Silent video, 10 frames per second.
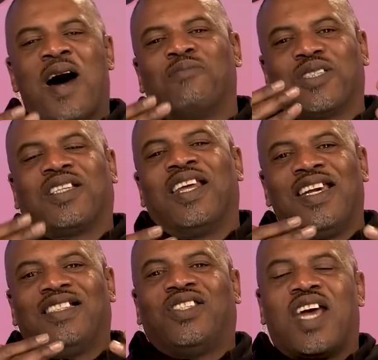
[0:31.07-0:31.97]
I'm
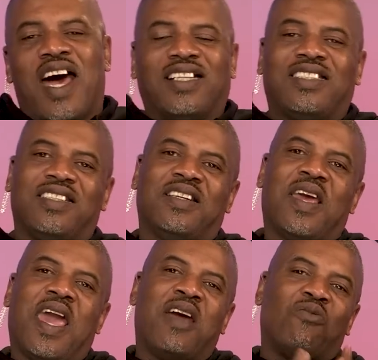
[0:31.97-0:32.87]
Slink Johnson,
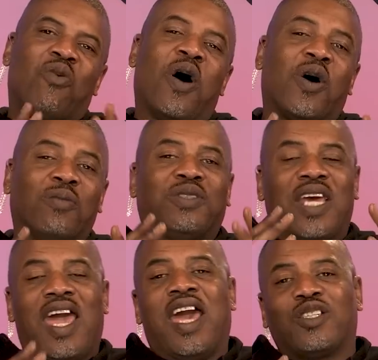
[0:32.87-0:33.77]
and welcome
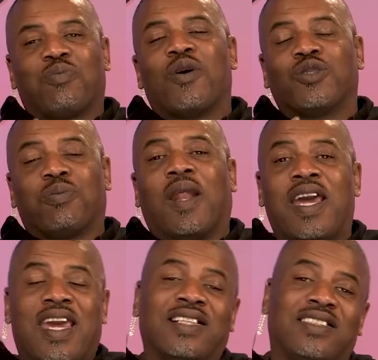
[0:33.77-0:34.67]
to Experts Play.